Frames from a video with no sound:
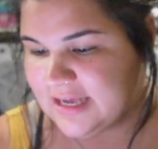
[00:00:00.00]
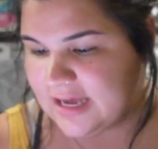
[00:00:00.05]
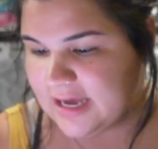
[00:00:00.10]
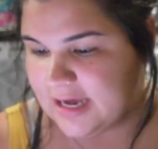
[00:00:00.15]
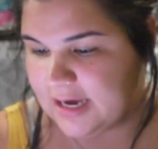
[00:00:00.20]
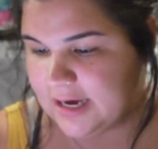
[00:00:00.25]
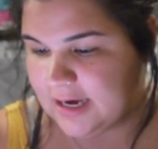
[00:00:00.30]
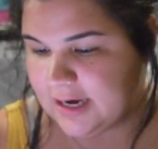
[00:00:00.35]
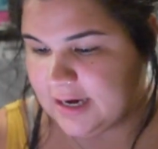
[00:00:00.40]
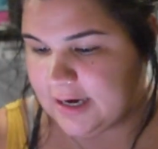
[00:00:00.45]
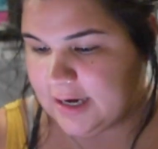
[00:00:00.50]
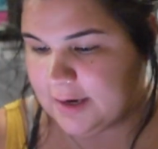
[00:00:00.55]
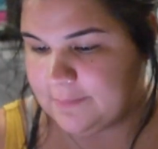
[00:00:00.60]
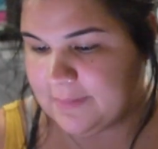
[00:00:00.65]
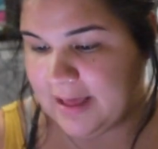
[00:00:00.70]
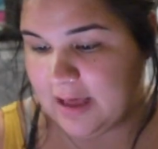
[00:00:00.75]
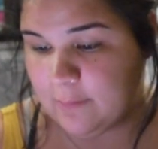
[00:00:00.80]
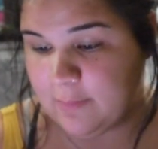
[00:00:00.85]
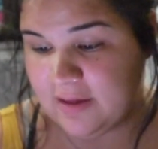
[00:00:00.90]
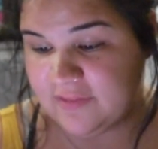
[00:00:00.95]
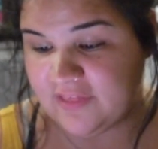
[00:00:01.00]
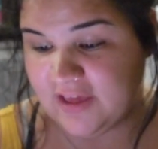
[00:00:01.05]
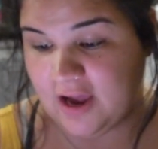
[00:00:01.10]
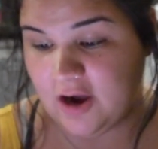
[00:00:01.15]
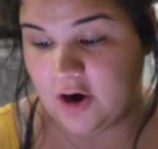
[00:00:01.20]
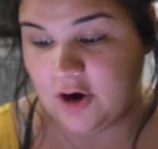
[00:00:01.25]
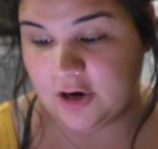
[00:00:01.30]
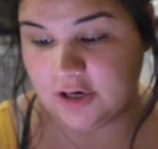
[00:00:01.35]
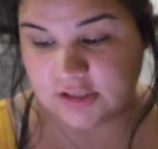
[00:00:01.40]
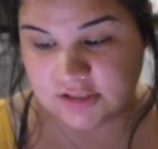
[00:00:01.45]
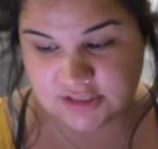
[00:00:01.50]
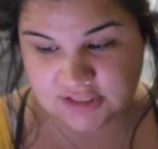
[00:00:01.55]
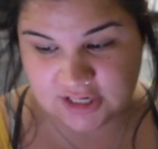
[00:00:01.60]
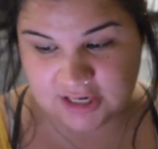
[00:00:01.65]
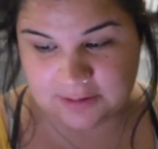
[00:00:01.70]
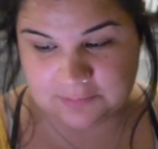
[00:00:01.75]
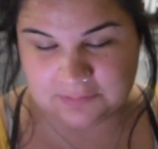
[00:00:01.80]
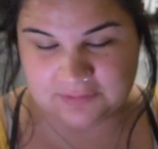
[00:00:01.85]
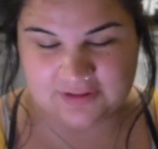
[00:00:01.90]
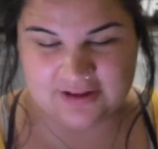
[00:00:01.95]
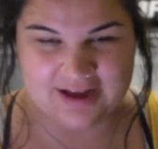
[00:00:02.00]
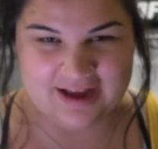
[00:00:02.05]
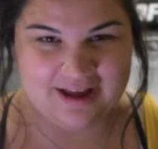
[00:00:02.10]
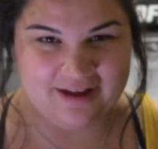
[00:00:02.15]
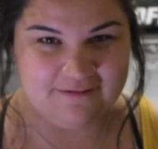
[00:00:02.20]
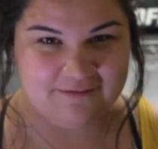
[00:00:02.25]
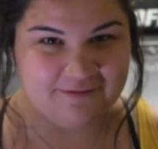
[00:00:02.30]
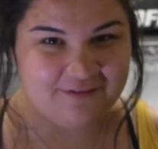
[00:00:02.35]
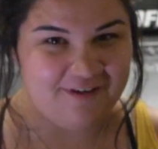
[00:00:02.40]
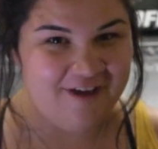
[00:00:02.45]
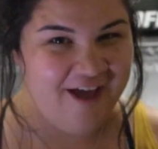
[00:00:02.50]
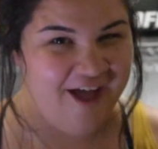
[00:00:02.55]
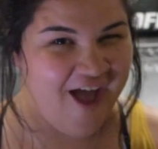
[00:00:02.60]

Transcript: How about that hardtop life?